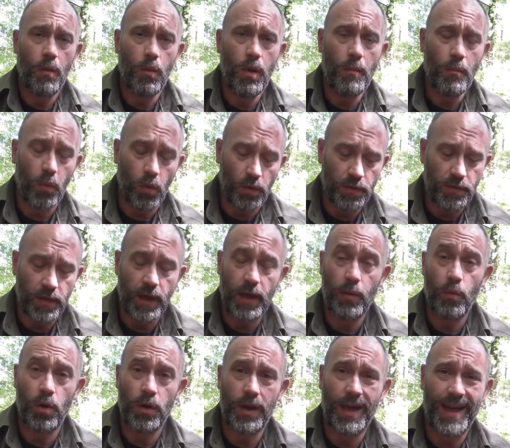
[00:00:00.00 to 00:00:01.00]
One more thing
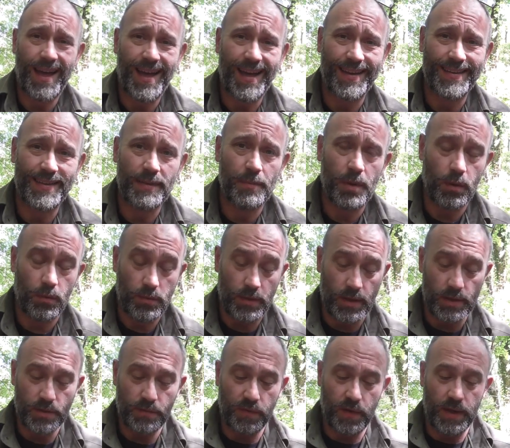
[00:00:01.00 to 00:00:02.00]
I want to add about
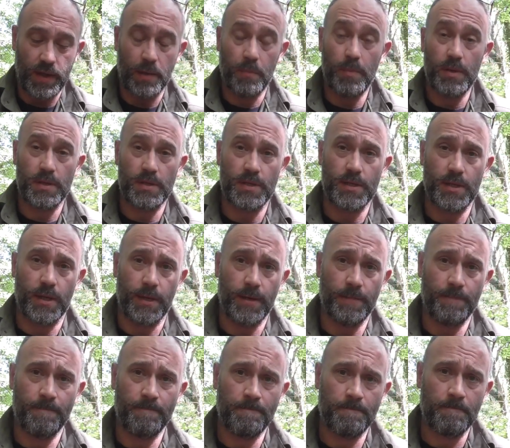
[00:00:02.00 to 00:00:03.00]
this fire
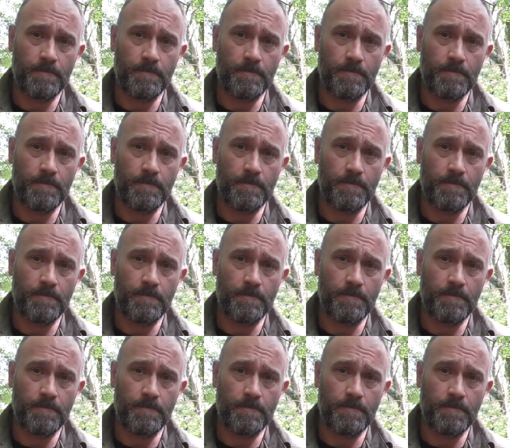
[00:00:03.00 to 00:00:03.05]
piston,